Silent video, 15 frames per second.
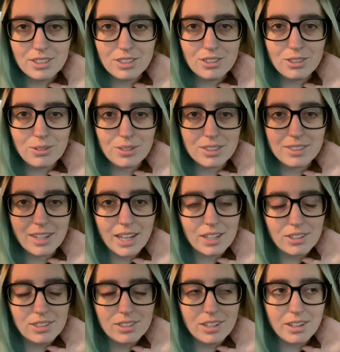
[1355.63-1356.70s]
you could tell
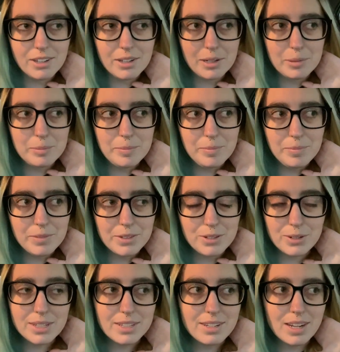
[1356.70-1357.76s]
um so
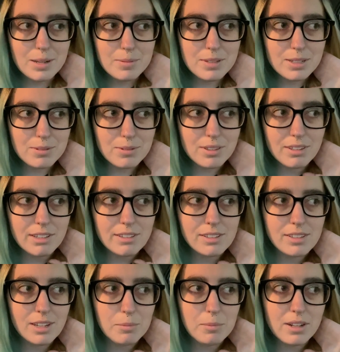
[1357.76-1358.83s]
I stopped it with less than
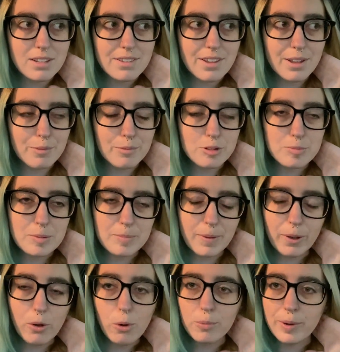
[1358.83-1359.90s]
10 minutes in which my
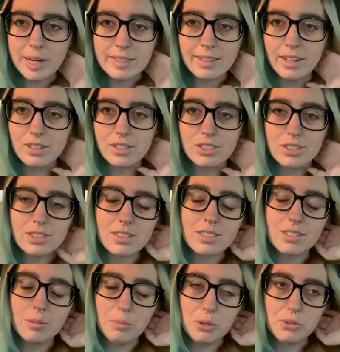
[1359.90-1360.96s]
whole ride down I just listened
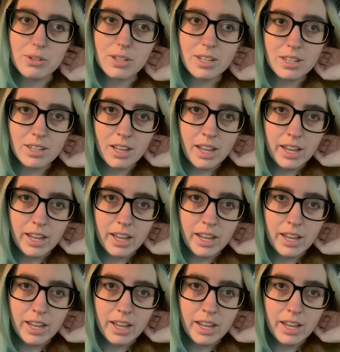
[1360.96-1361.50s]
to music